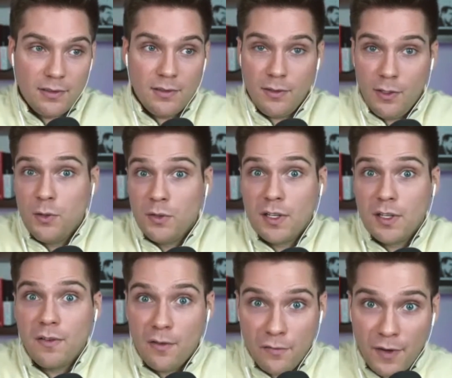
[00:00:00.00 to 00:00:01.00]
use
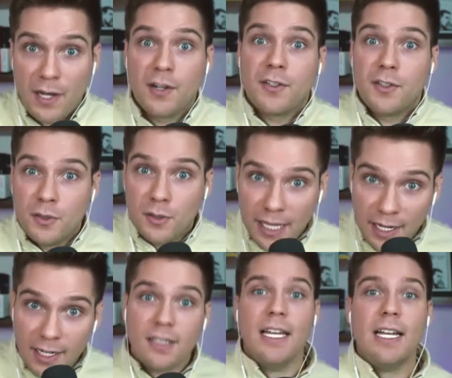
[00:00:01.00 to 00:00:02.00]
of fear to get a
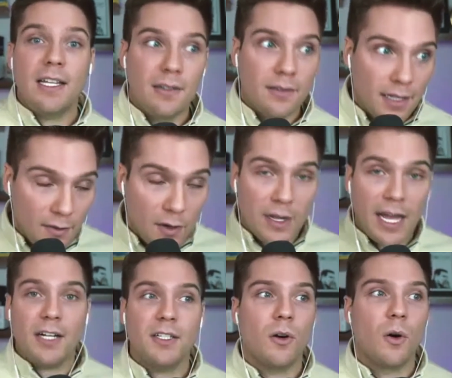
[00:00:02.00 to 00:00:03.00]
click and evoke
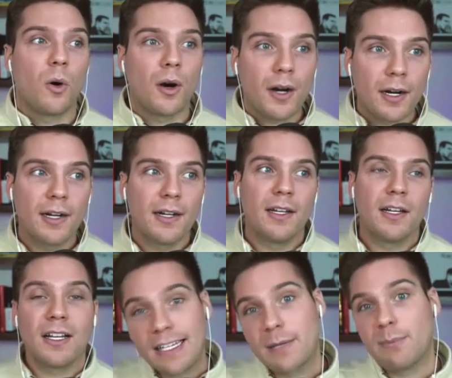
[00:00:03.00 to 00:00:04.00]
action, or
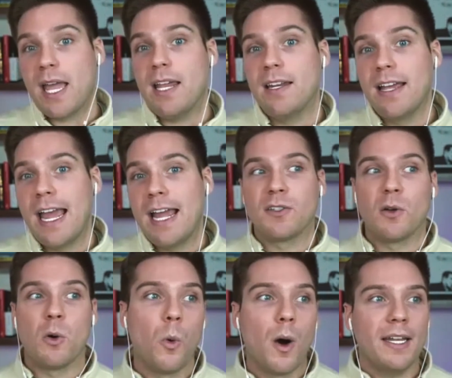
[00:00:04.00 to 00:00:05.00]
clickbait. And so
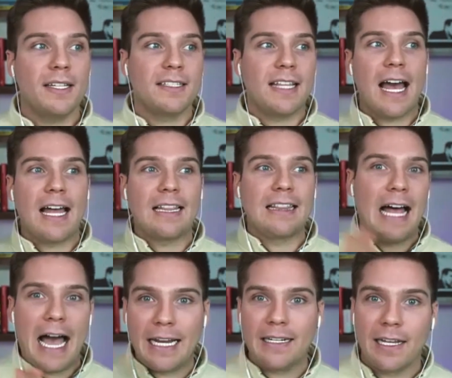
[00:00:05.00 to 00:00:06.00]
what is that
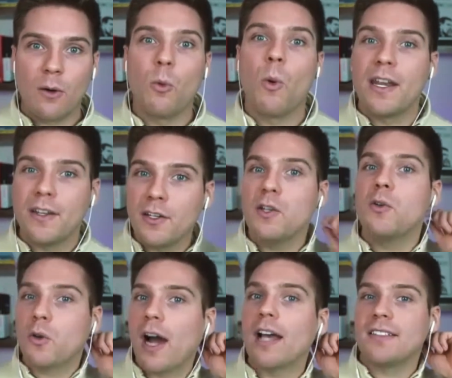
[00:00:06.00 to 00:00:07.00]
line? Like when do you
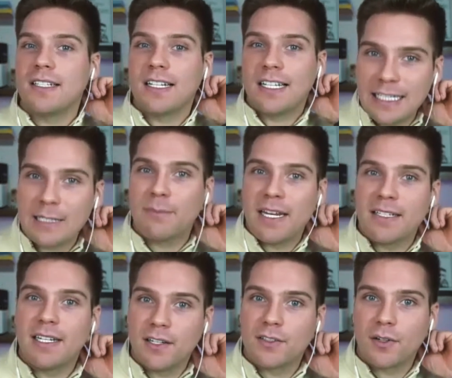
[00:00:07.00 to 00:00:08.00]
cross into clickbait
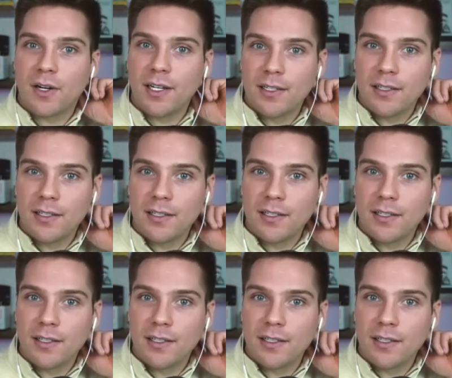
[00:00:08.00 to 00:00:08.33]
territory?